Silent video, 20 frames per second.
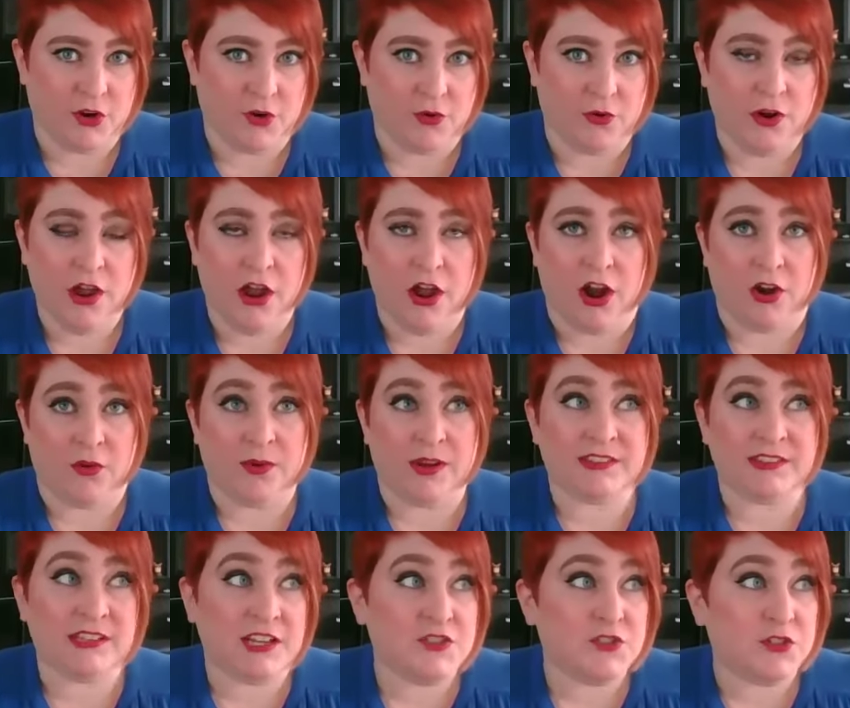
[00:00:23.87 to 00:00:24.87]
So our
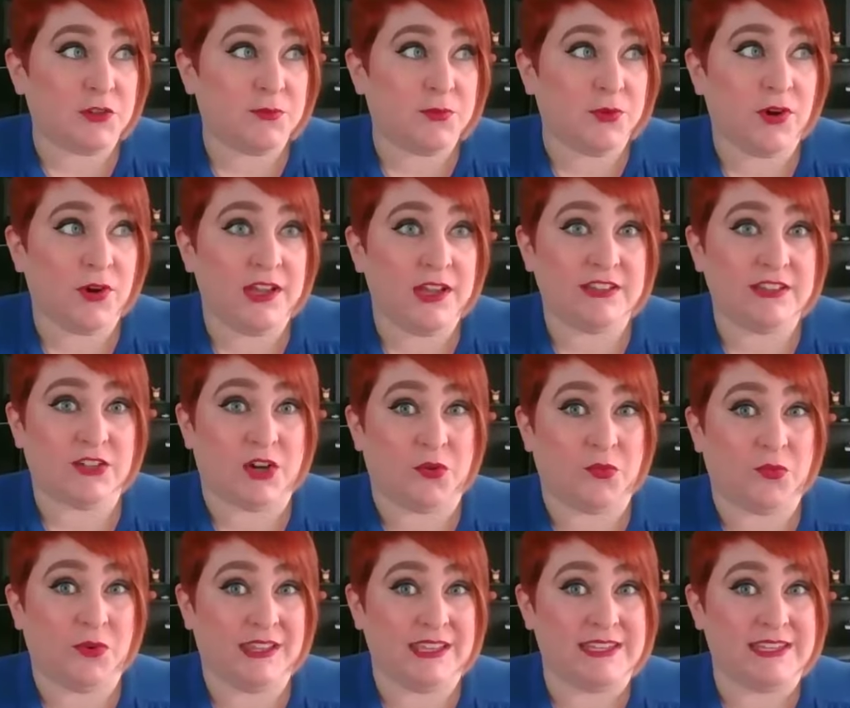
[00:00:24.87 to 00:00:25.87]
residential employees
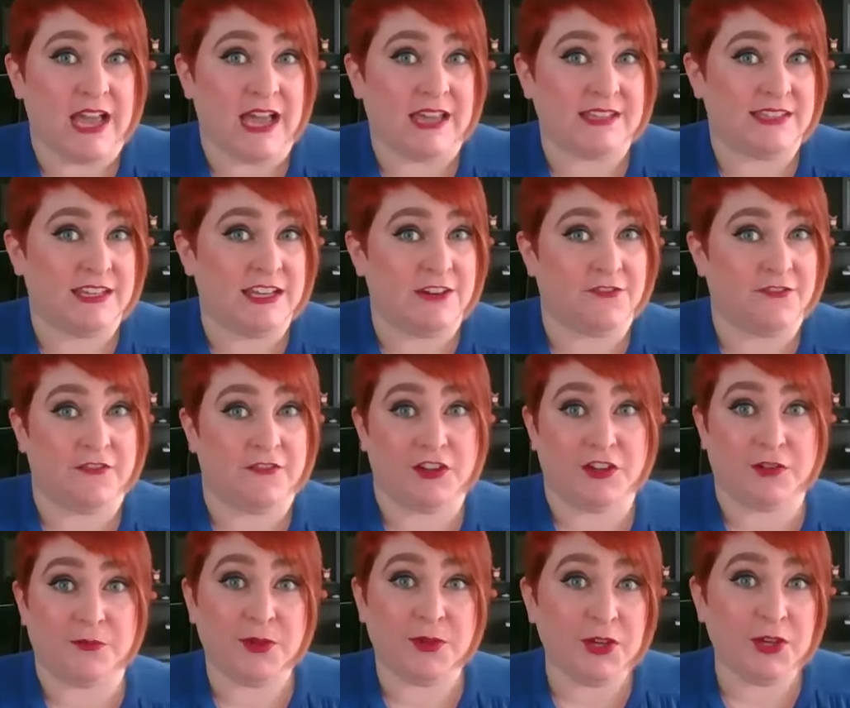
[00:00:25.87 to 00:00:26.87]
are really not sitting in front
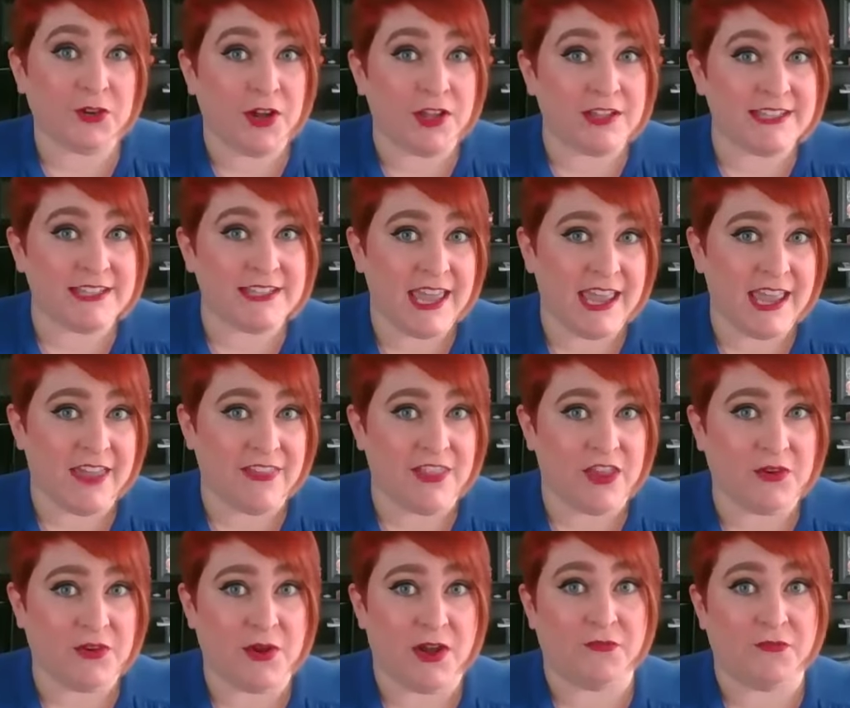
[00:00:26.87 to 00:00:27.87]
of a computer all day,
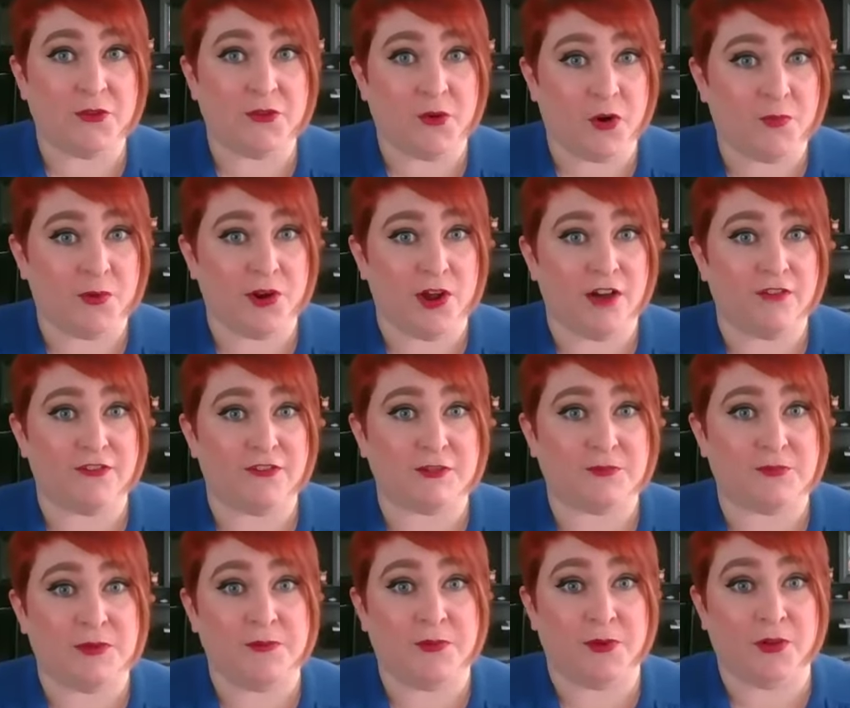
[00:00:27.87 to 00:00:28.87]
and then you have the corporate
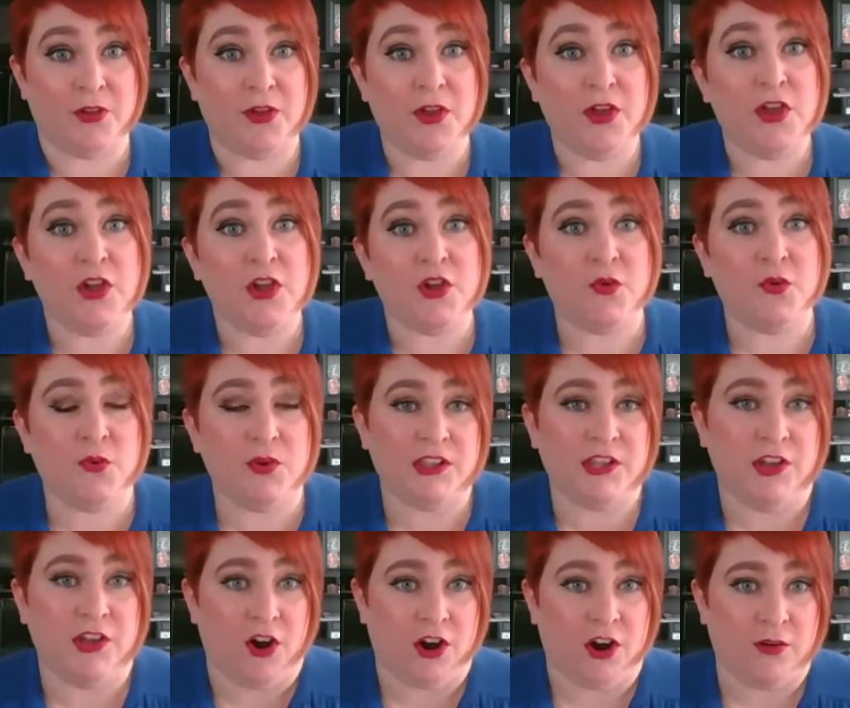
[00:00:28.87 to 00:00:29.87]
office people who
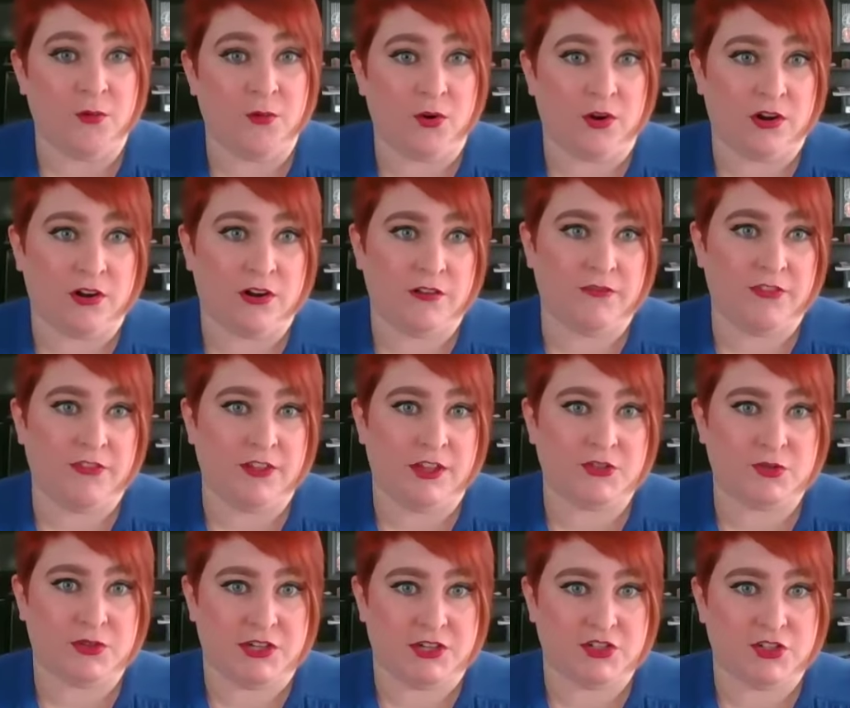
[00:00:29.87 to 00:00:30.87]
really are more of
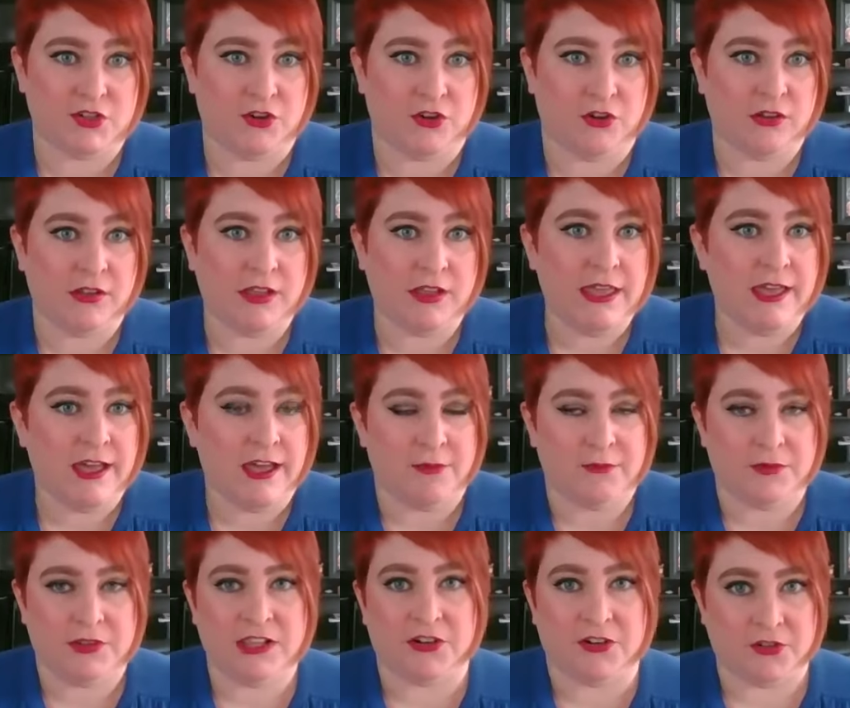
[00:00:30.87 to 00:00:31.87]
the traditional
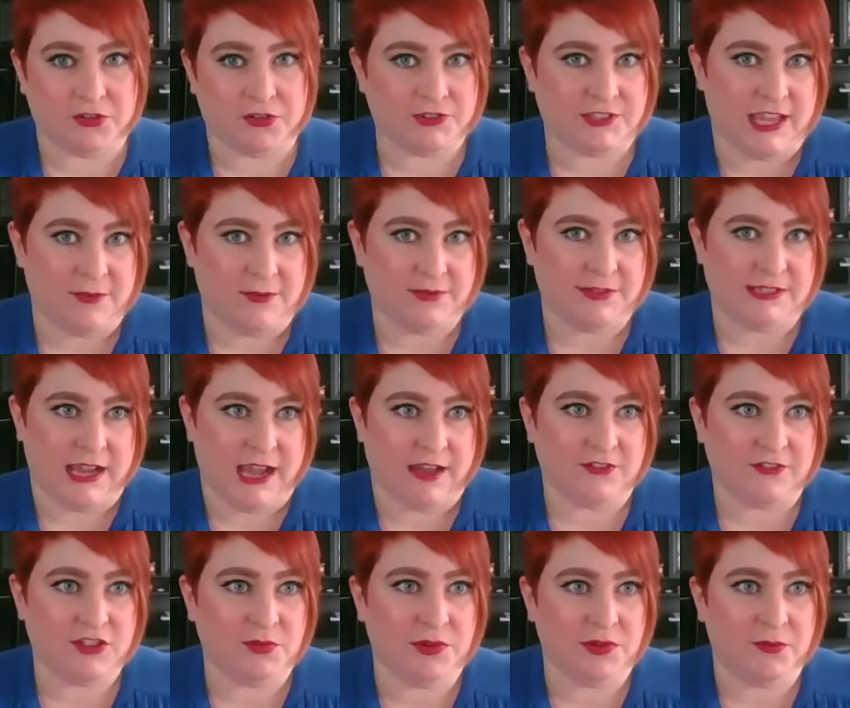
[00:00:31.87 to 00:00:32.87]
clerical type
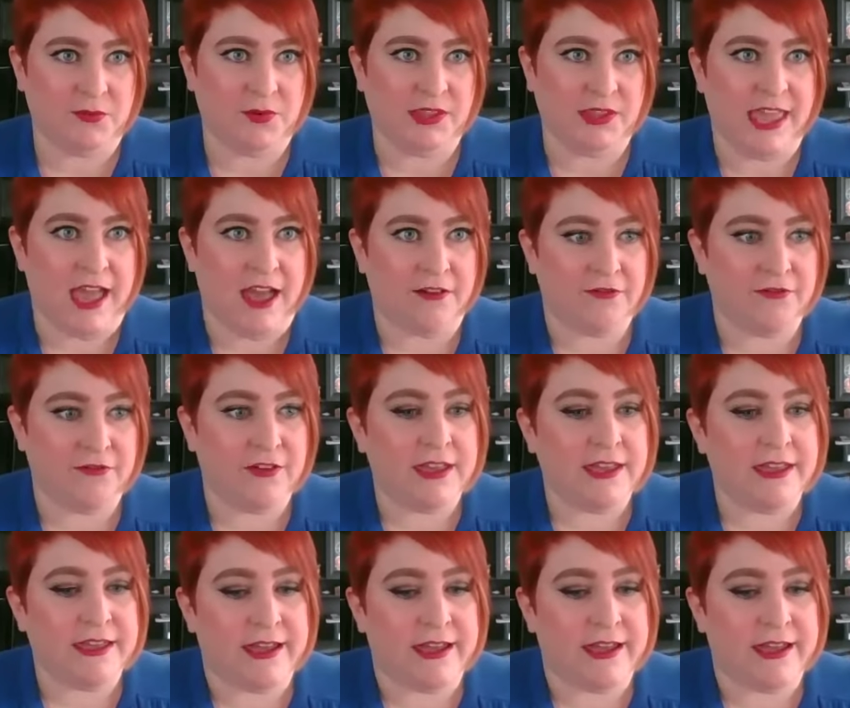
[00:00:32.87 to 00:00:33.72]
staff. So we really have